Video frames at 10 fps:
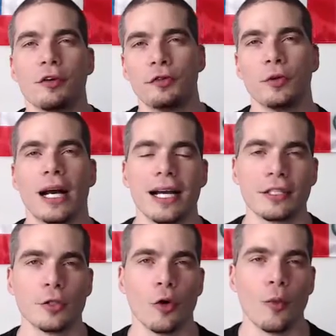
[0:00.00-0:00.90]
of you
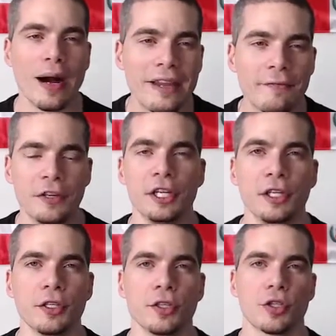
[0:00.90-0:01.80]
guys know my
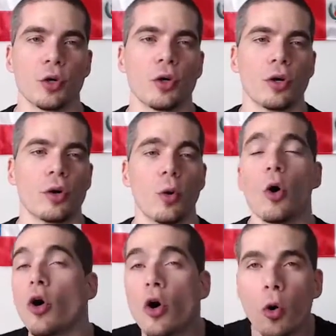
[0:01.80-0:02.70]
videos are
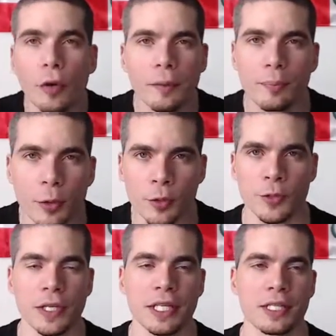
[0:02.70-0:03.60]
all in
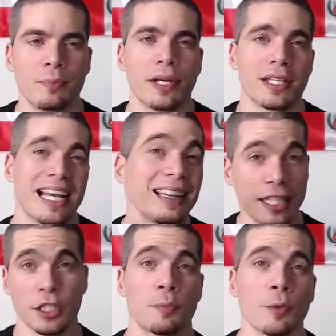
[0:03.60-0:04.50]
Portuguese because I
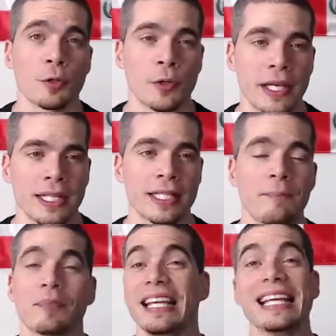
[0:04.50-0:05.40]
teach Portuguese.
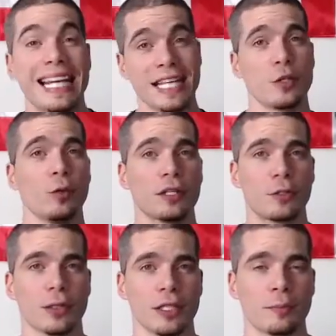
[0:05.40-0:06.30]
In case you want
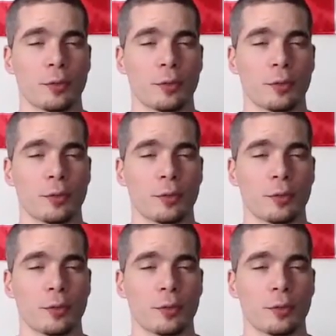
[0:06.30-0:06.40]
to learn